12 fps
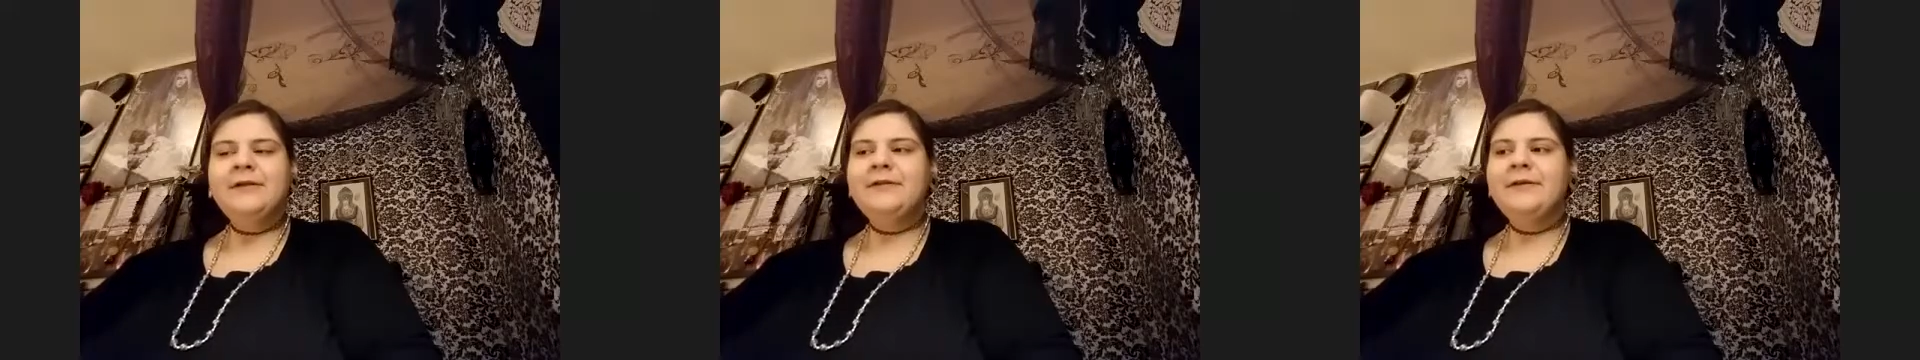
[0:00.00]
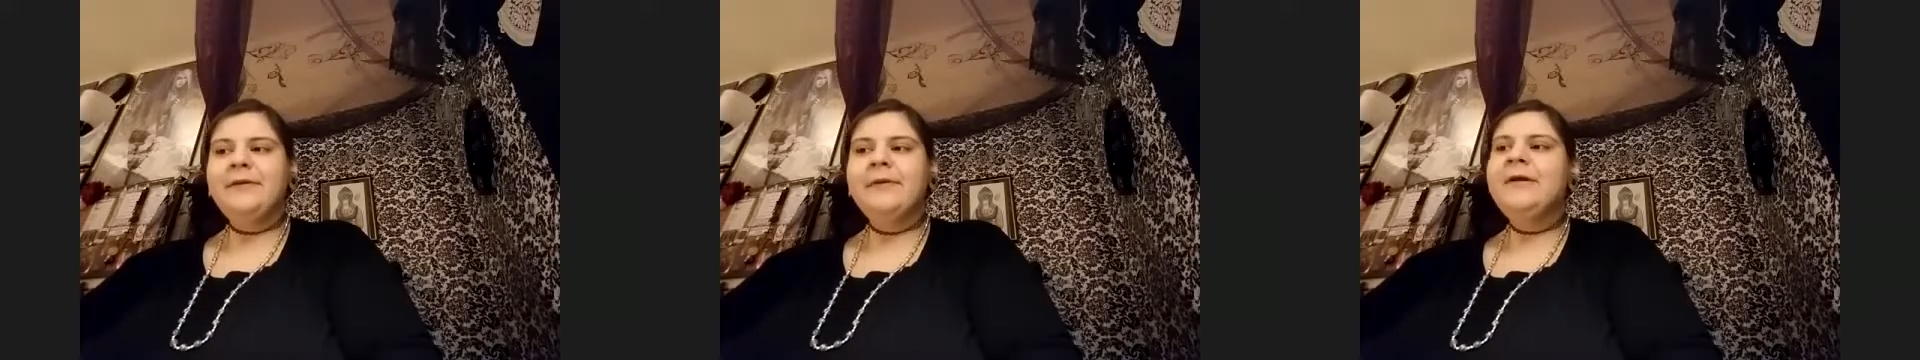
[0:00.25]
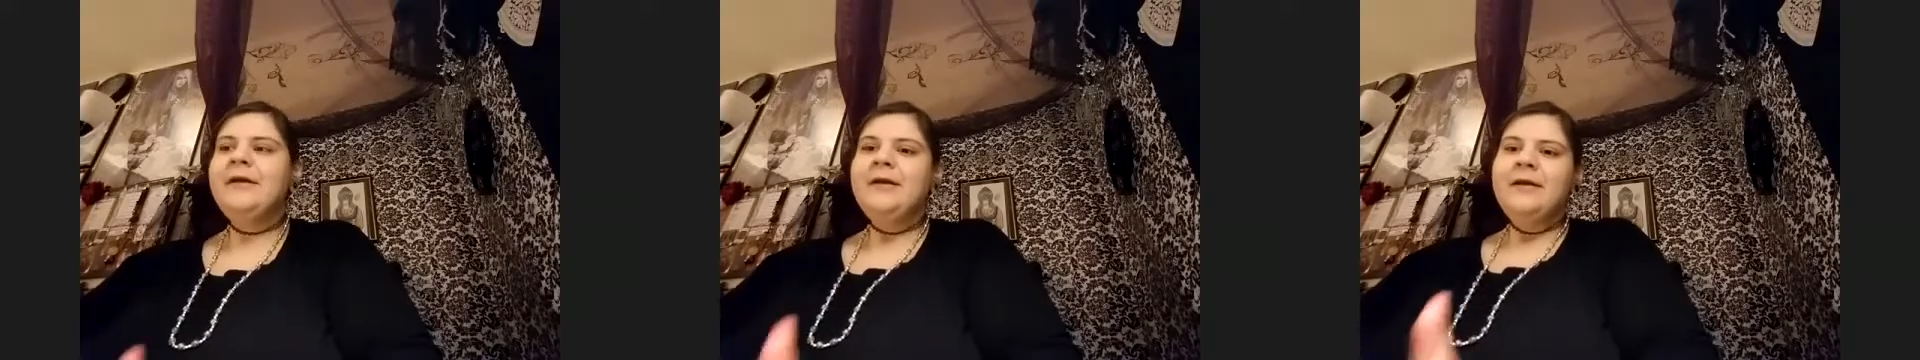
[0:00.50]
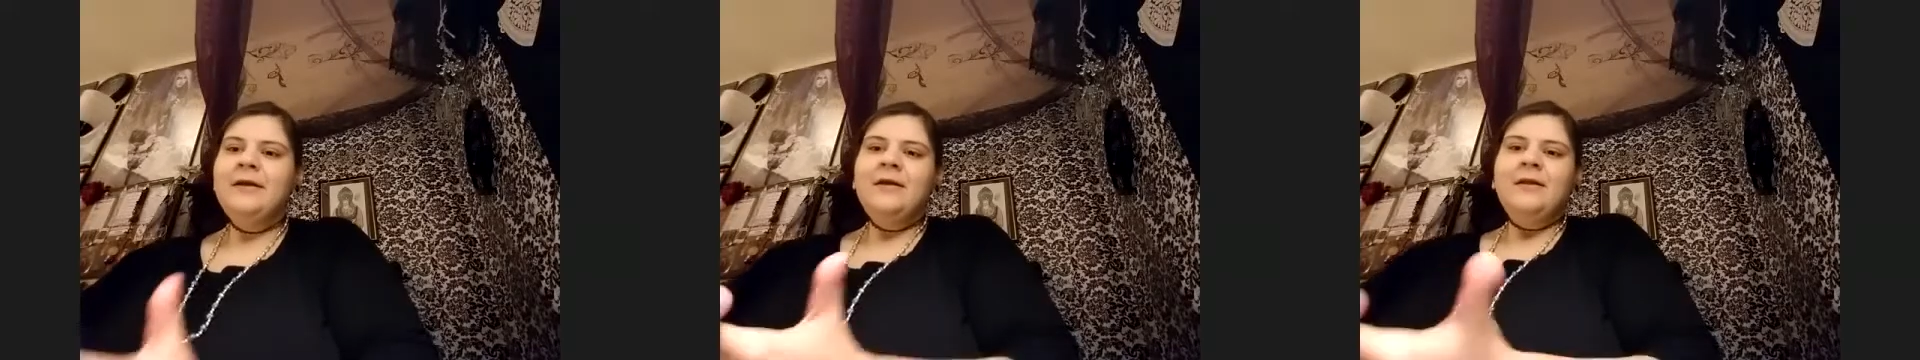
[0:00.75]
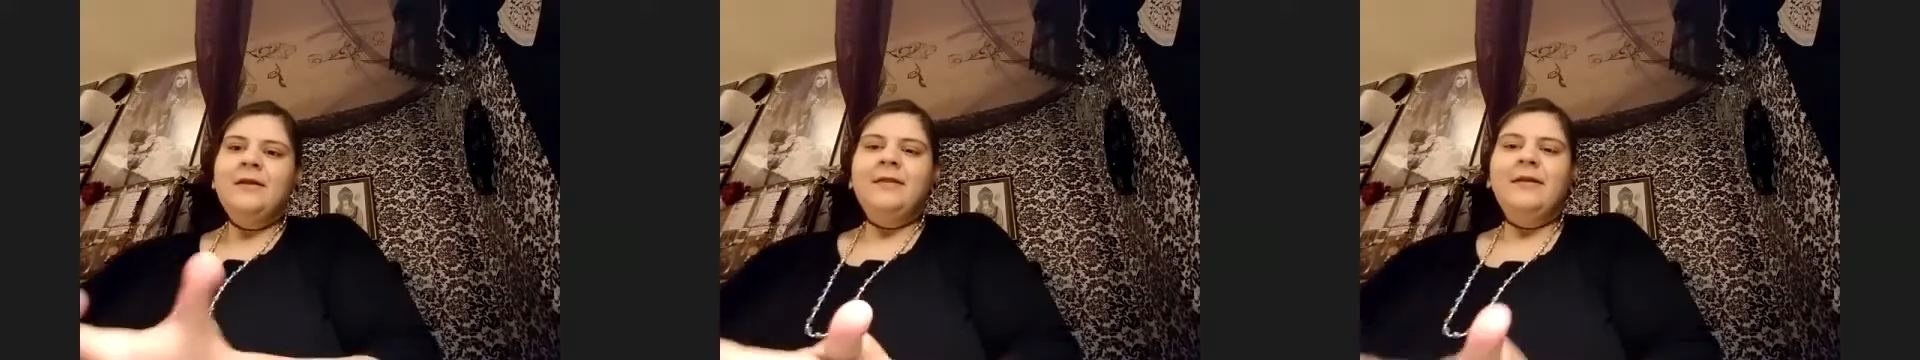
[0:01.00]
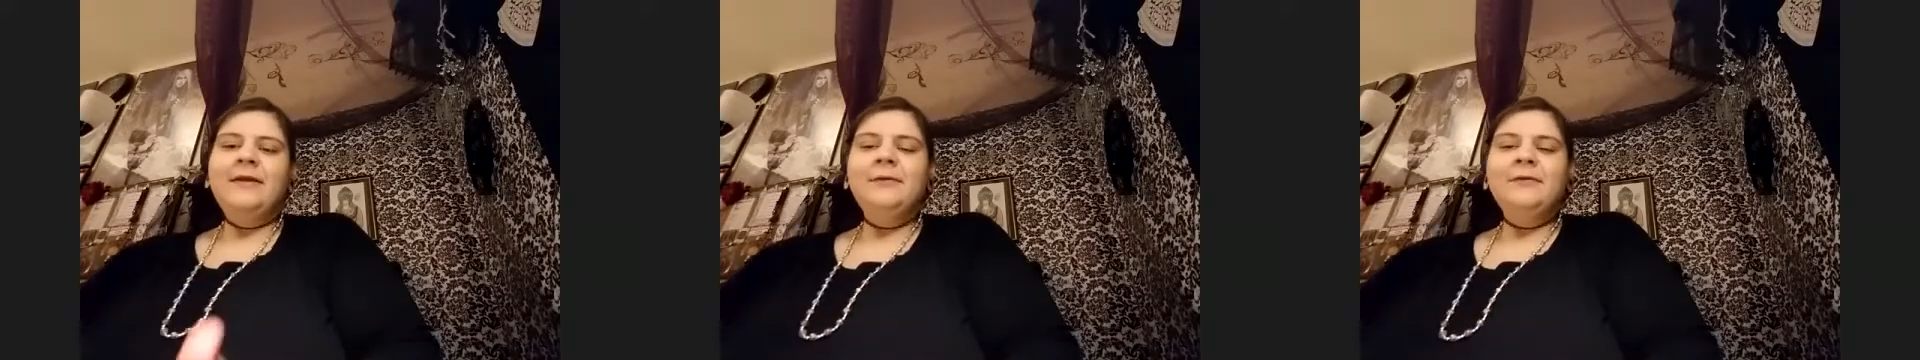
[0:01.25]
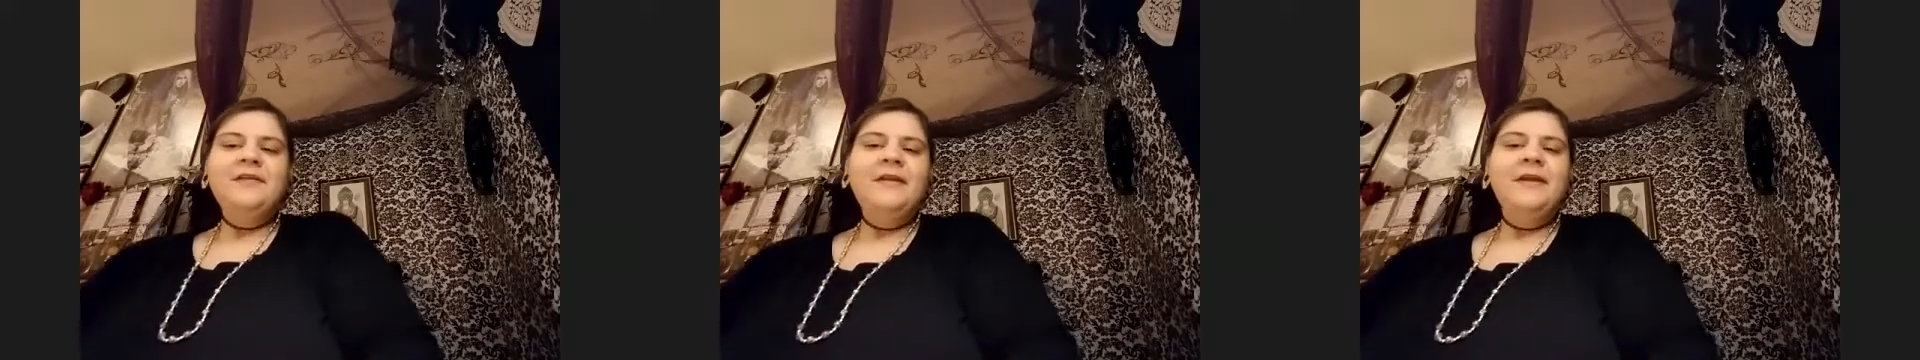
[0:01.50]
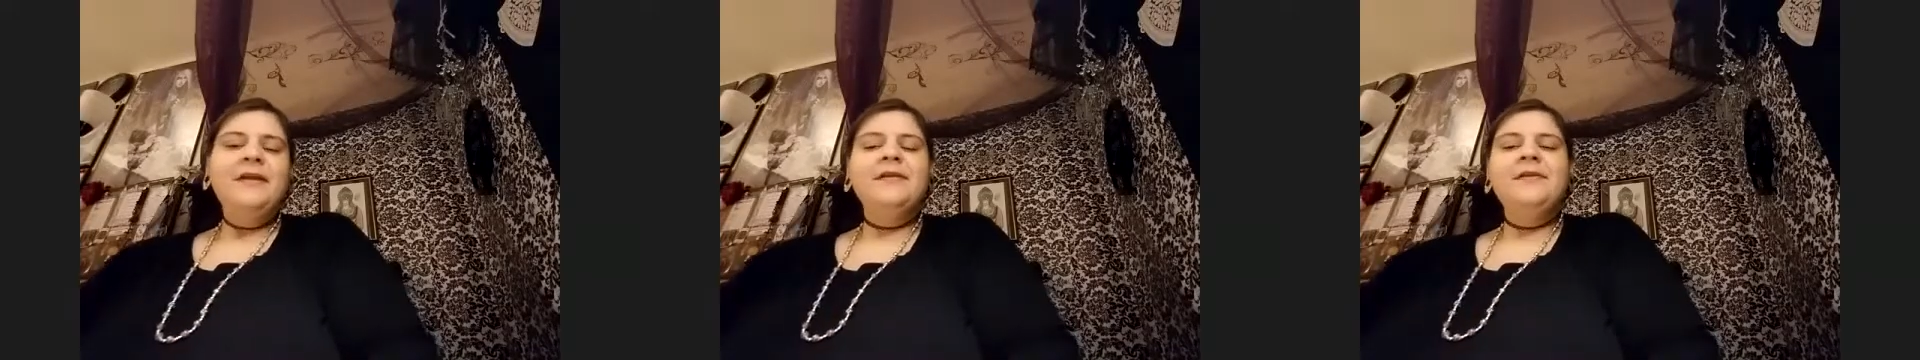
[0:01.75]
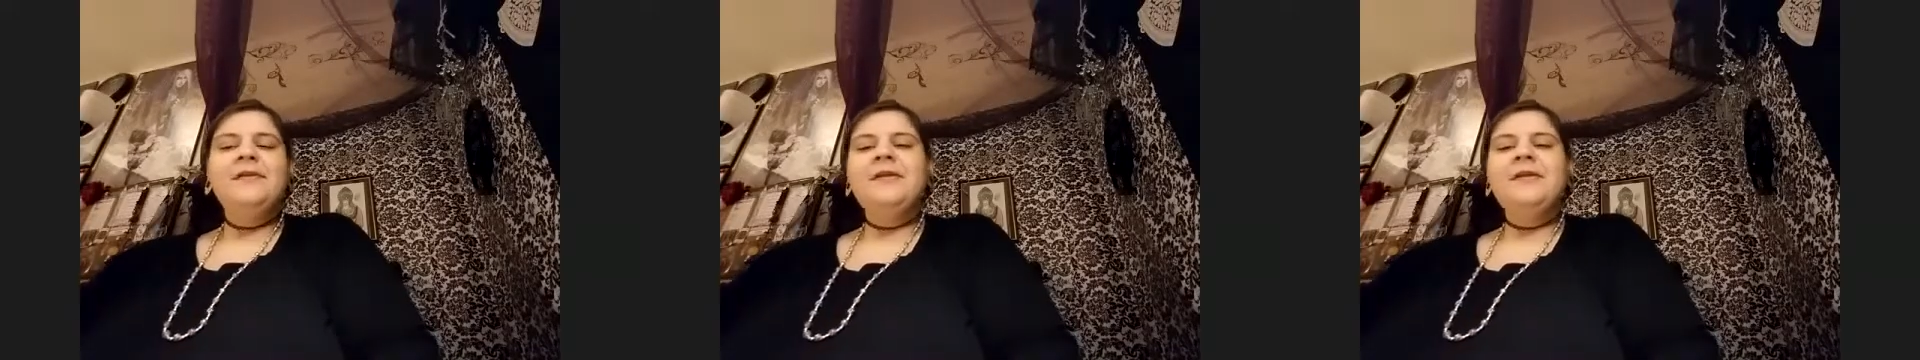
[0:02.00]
So, like you were saying,